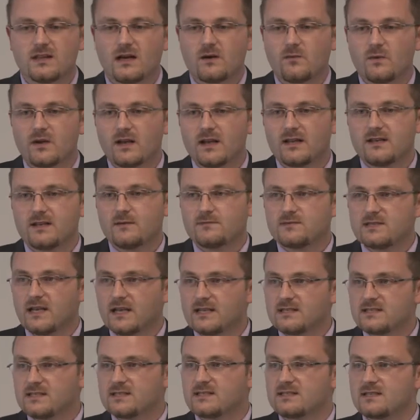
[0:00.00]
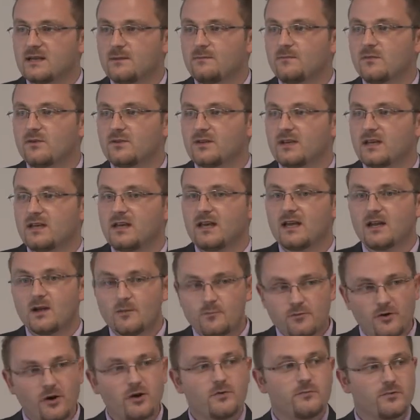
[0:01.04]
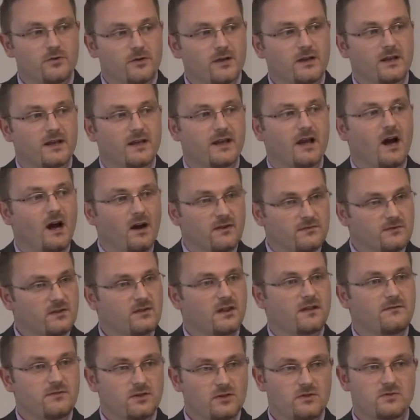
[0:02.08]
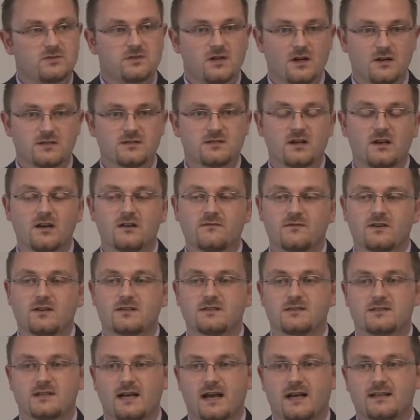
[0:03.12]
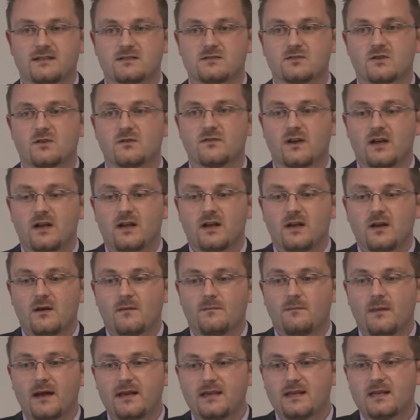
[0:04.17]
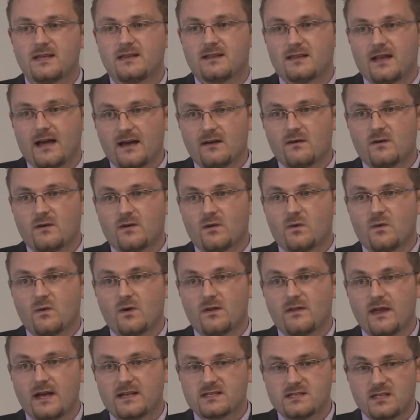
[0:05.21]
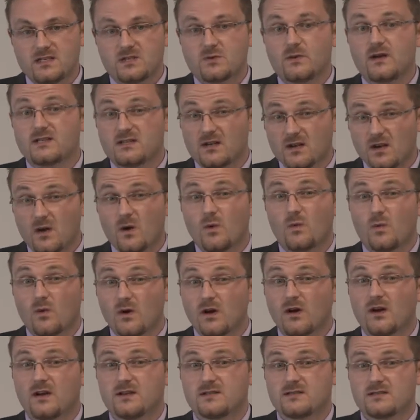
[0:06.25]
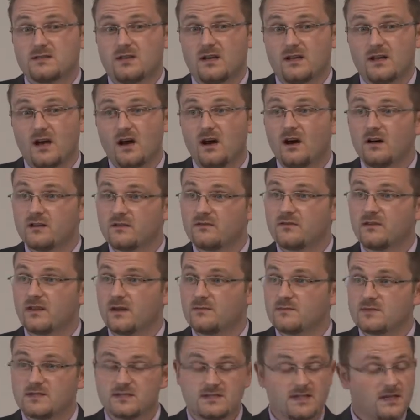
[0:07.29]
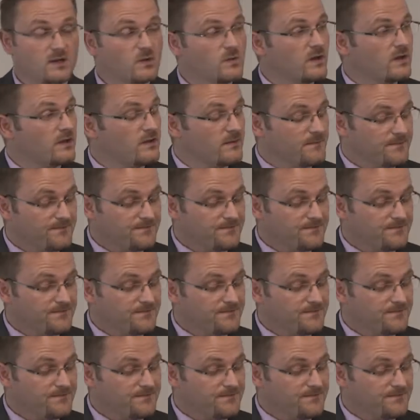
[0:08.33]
that we'll end up texting somebody inappropriately after they've used our service and sort of making that situation a lot worse and harder for them to deal with.